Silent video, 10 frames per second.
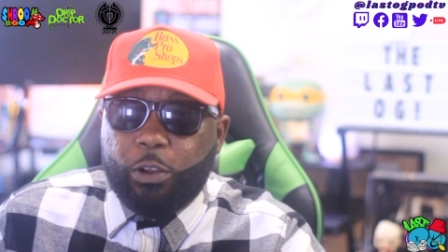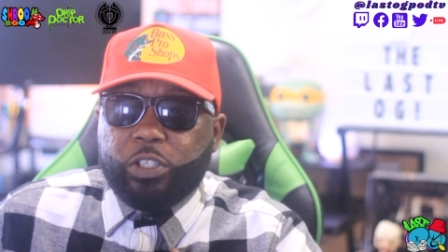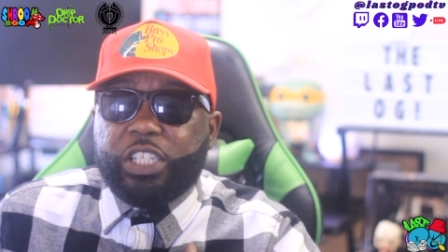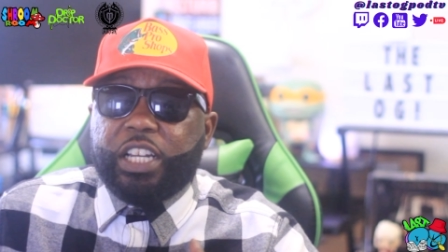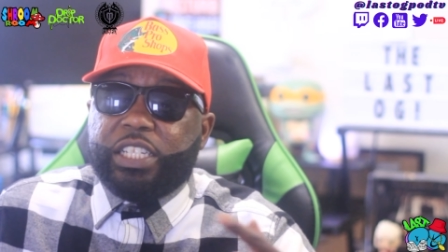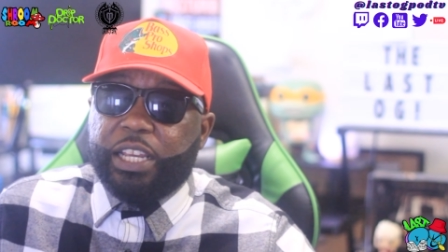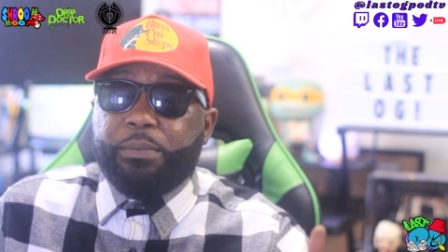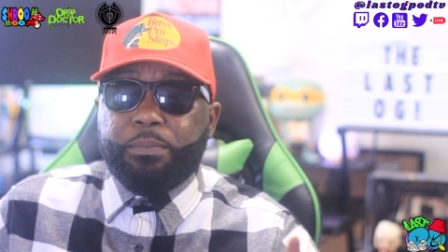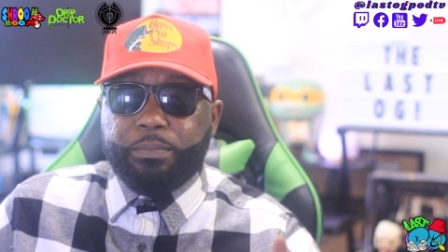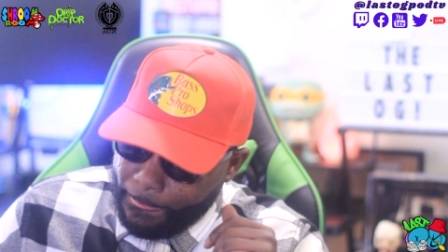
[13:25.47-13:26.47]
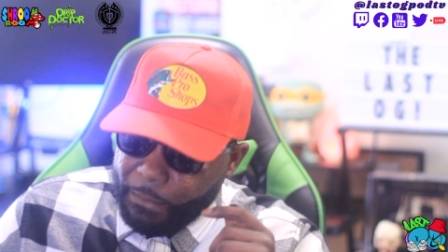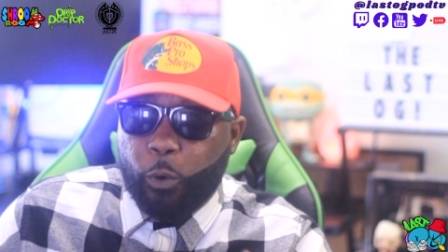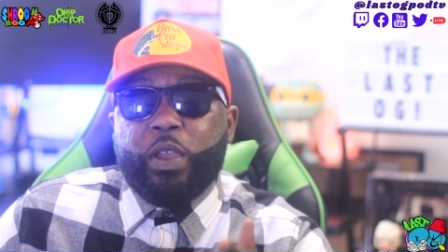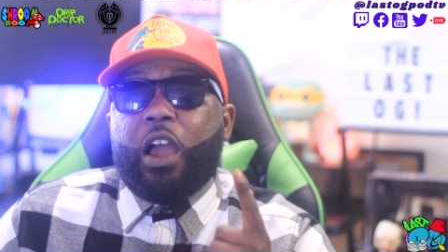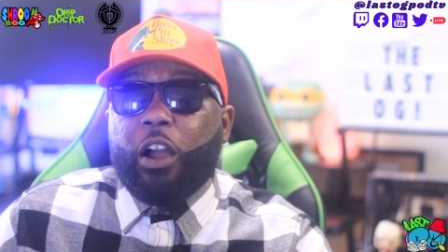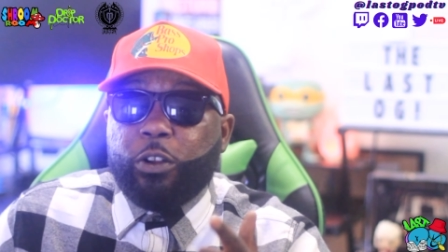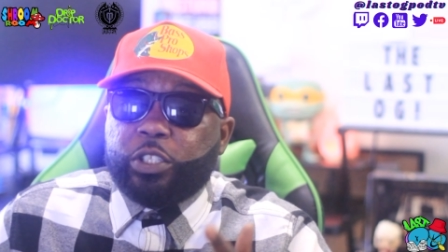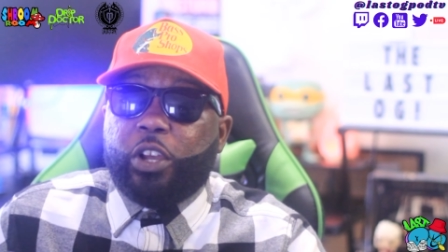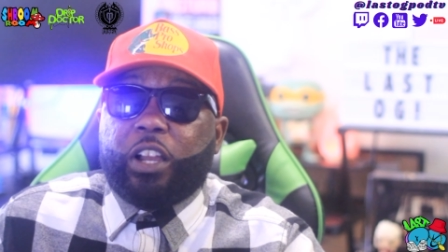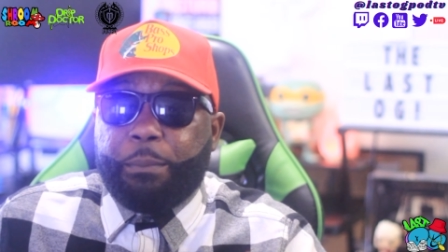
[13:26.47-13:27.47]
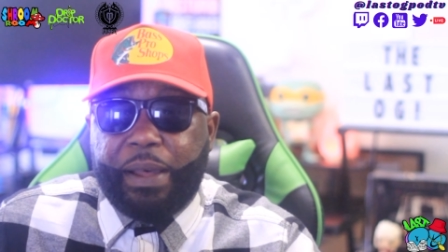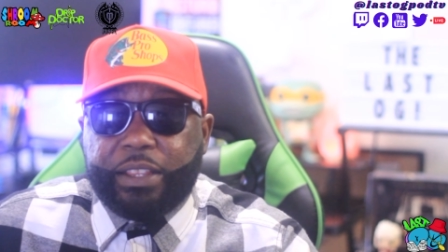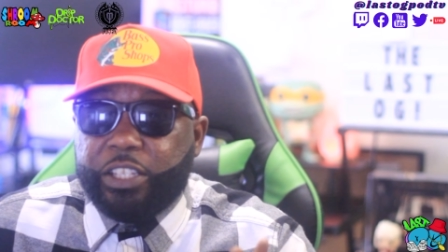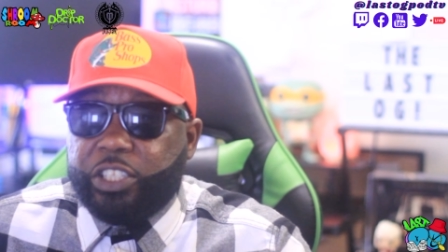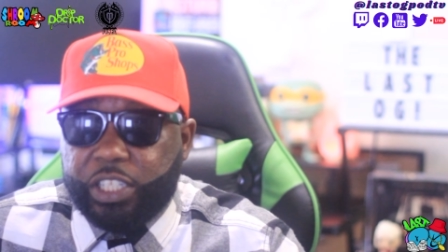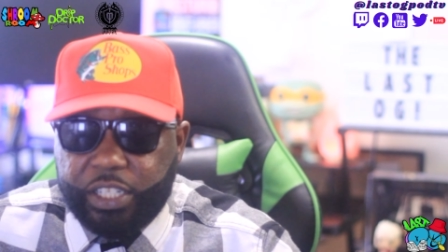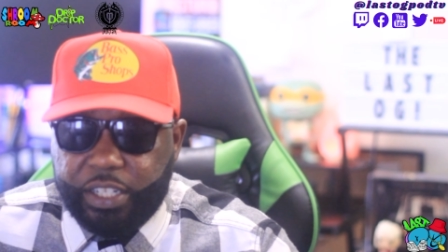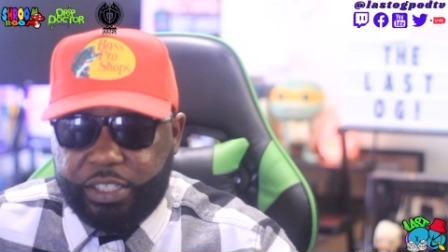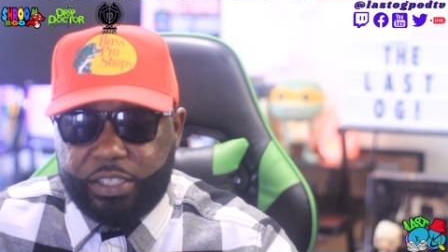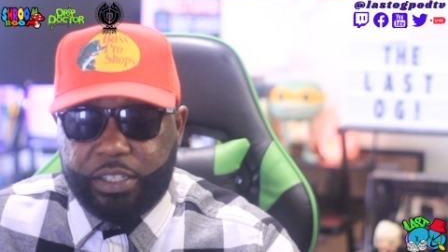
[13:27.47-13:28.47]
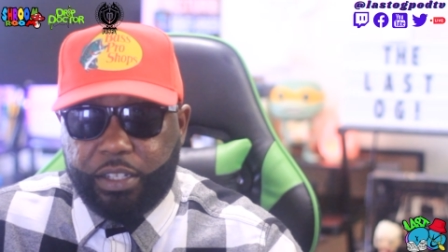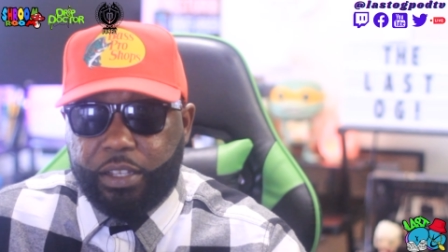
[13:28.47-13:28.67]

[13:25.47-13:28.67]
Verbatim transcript: gonna judge him, but we are gonna talk about the judge